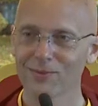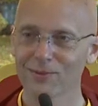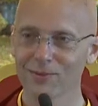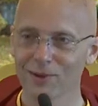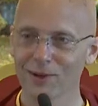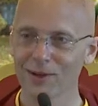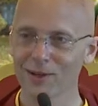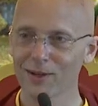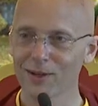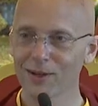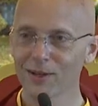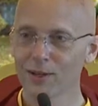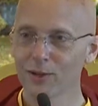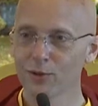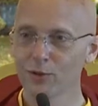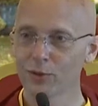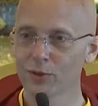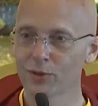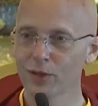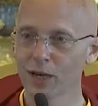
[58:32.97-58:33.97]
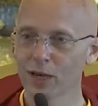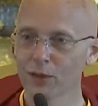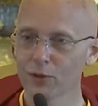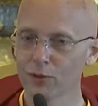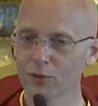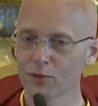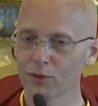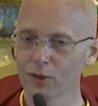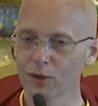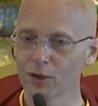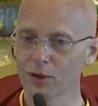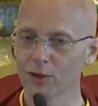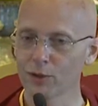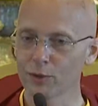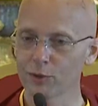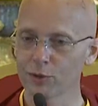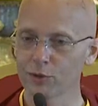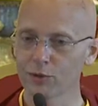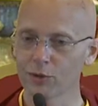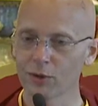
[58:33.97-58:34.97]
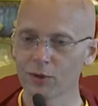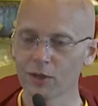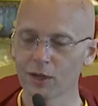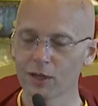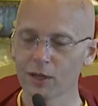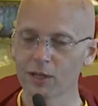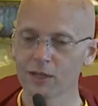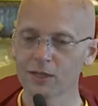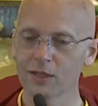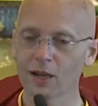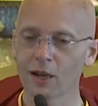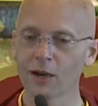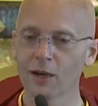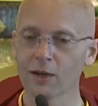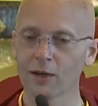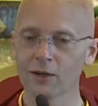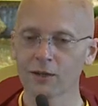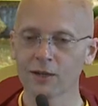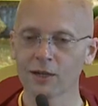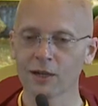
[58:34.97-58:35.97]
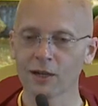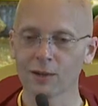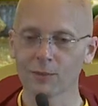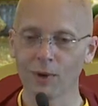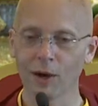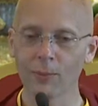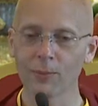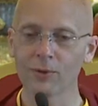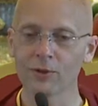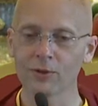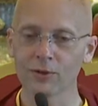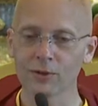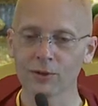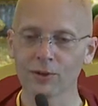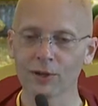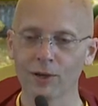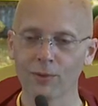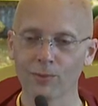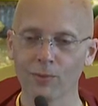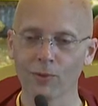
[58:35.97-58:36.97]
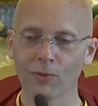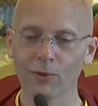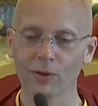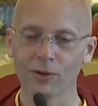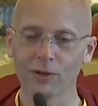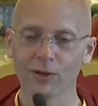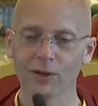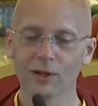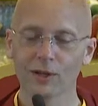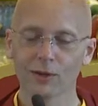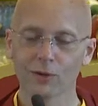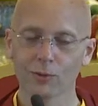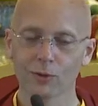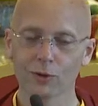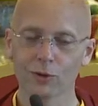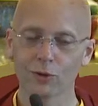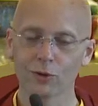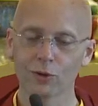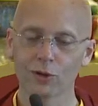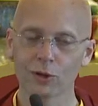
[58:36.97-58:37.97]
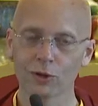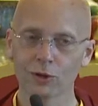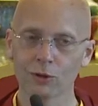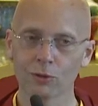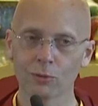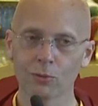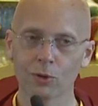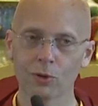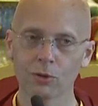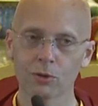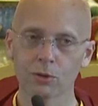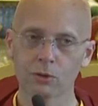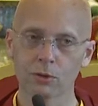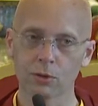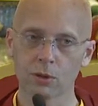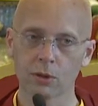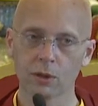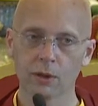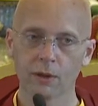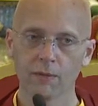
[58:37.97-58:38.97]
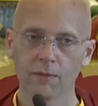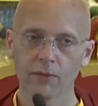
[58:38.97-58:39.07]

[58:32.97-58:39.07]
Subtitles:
Right? So that's so during that entire time, up until that point, when he's sitting under the Bodhi tree,